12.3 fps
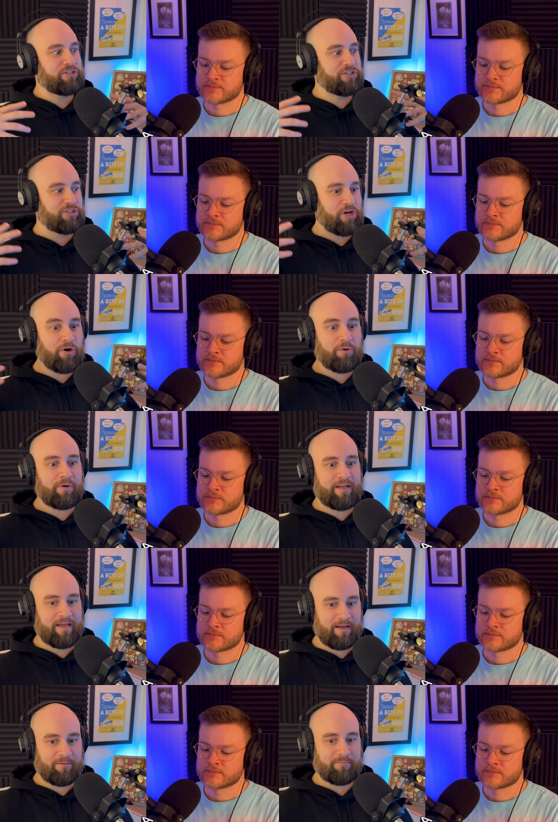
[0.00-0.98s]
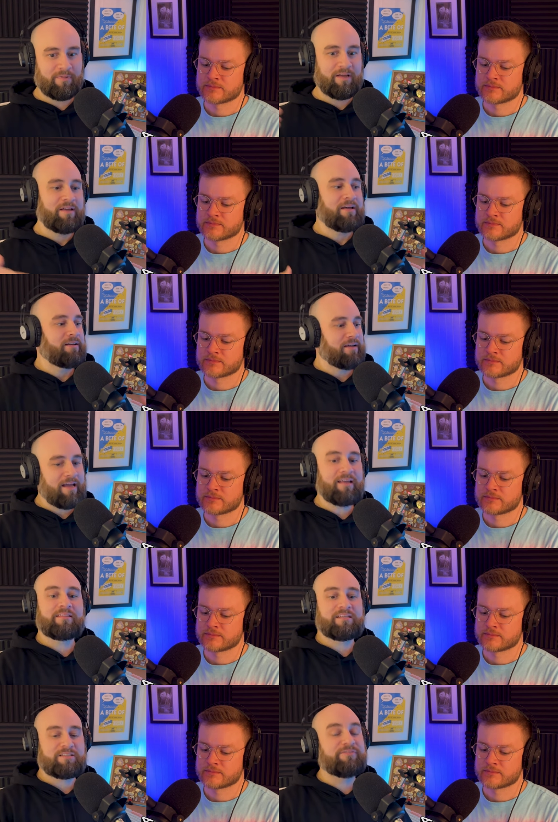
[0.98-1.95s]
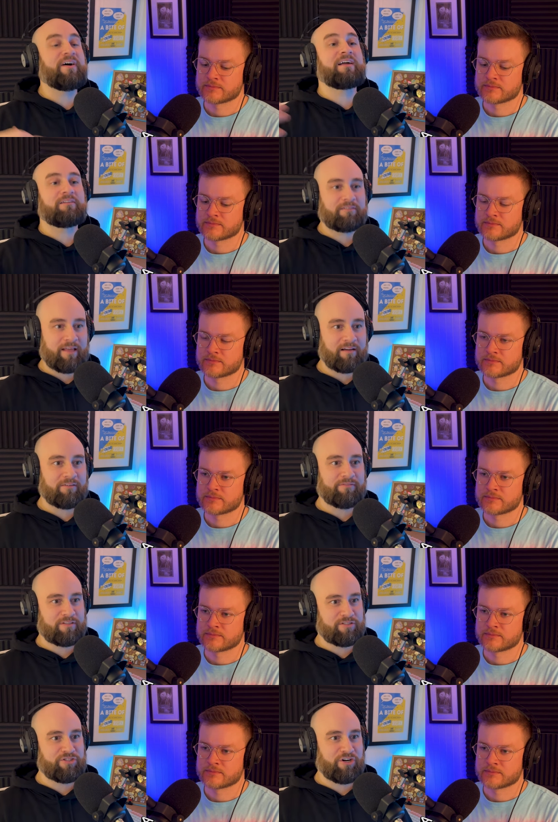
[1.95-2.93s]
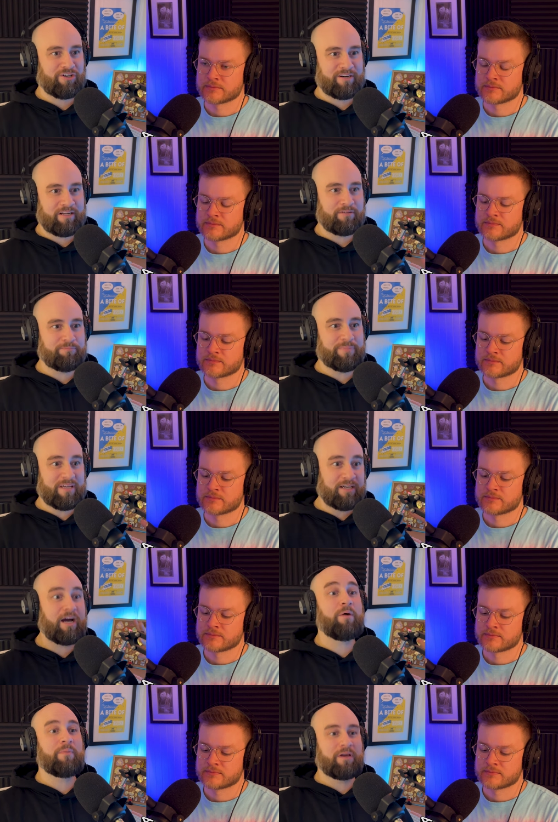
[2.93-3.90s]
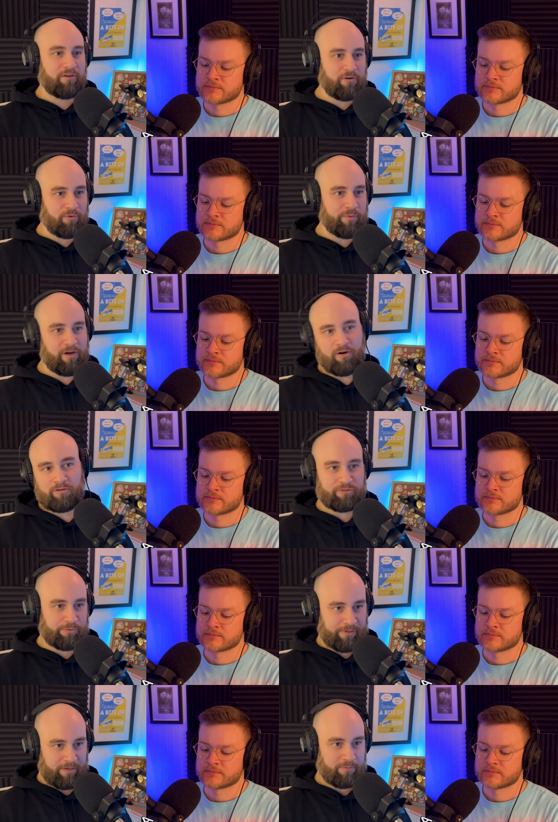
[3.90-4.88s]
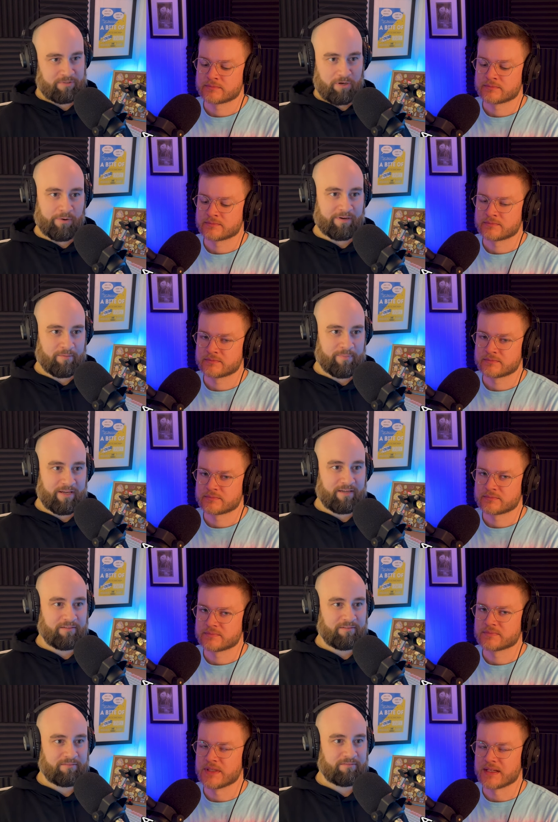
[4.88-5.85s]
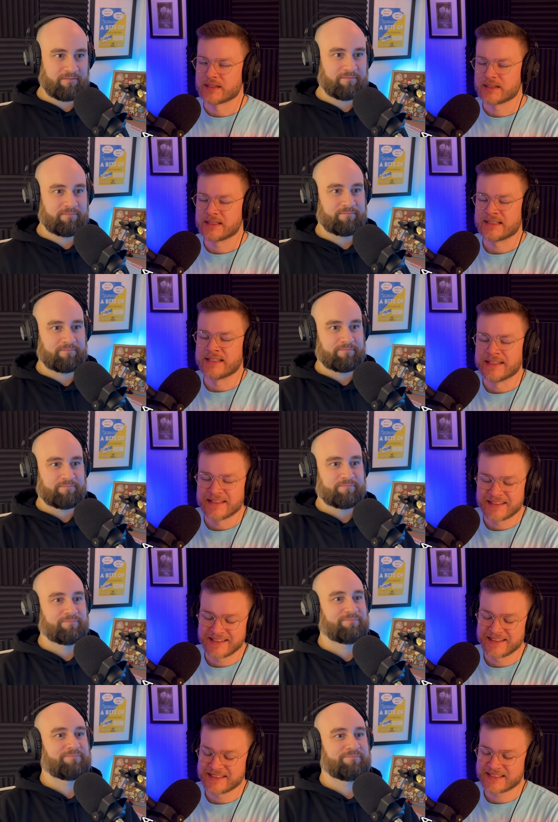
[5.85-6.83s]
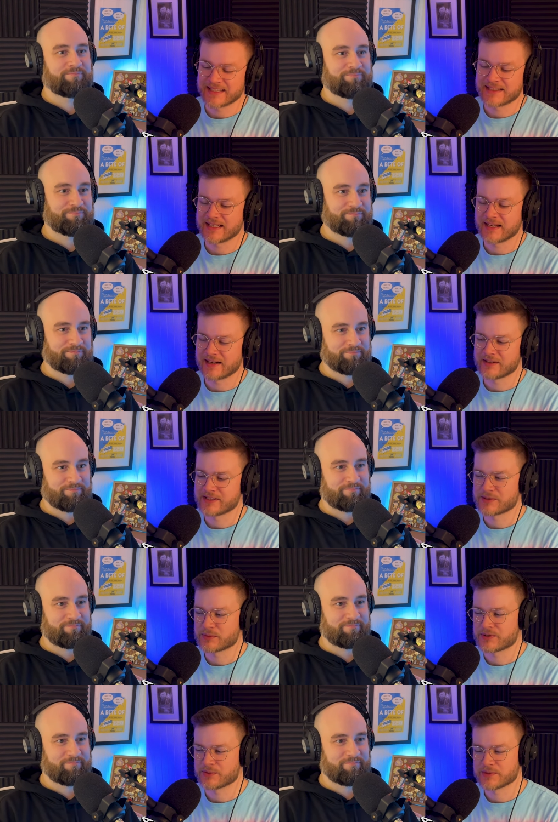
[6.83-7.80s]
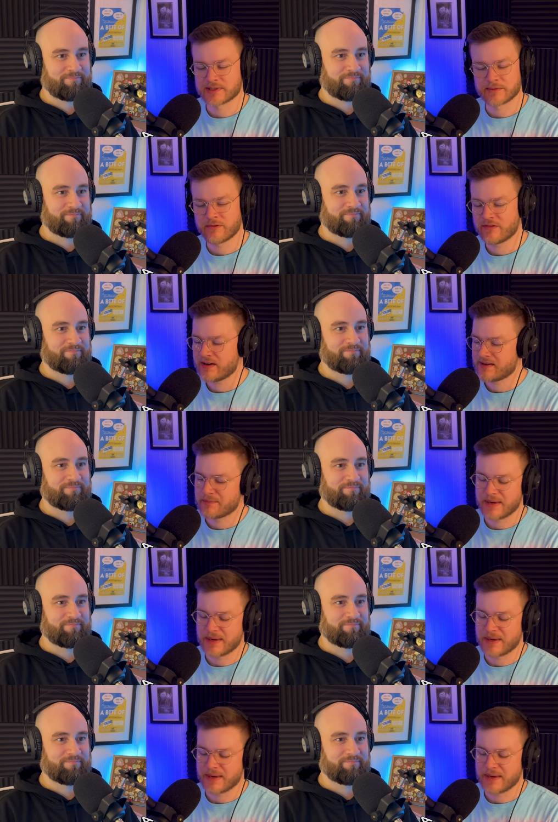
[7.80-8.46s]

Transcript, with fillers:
Speaker 1: showed him in this final leg of his journey, becoming who we all knew he was going to be.
Speaker 2: Yeah. He said to Ares, which was a very